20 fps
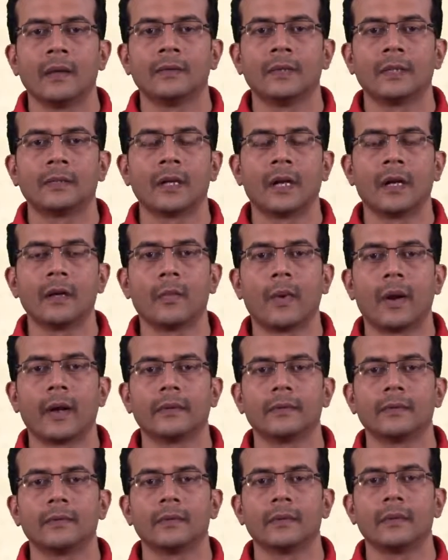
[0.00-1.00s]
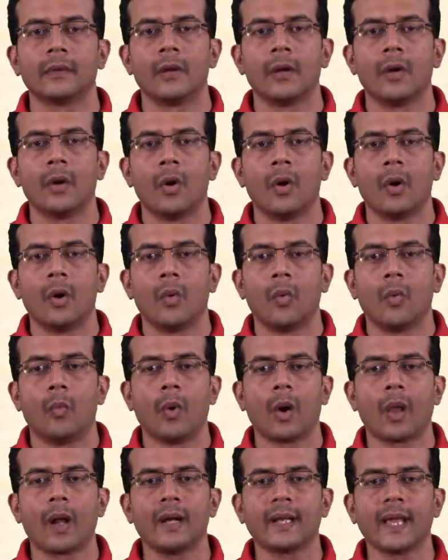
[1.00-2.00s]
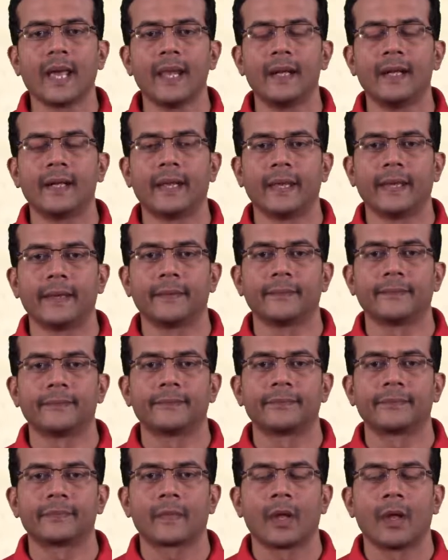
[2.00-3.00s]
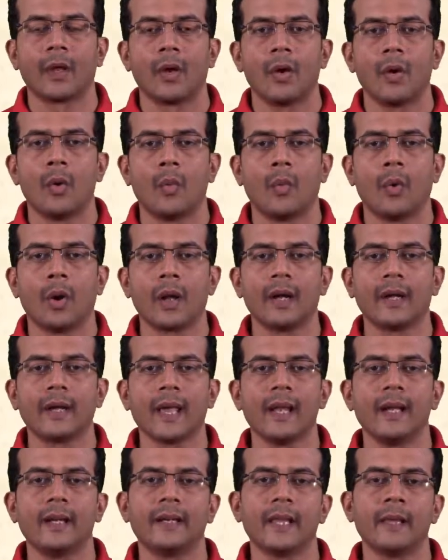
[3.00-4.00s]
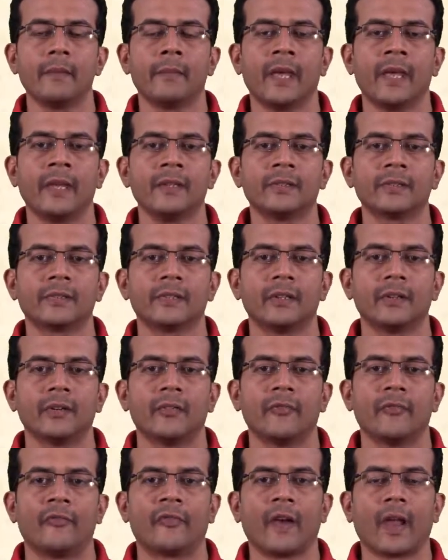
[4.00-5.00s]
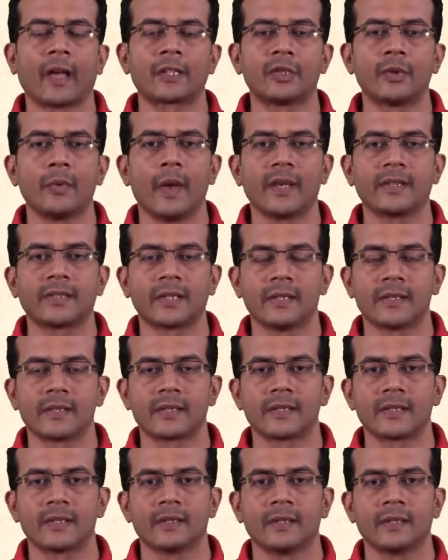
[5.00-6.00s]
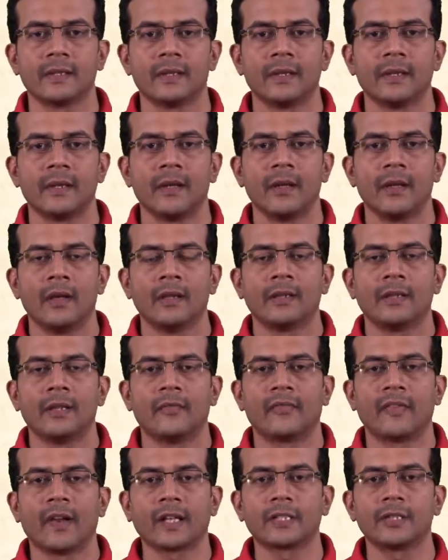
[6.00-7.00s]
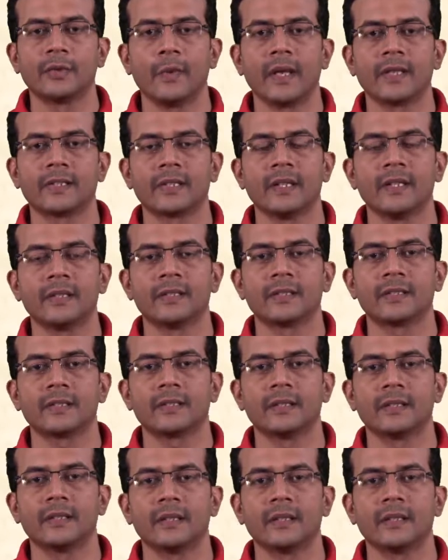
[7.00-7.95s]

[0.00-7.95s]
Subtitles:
The third one, volatility. Volatility means fluctuations. The fluctuations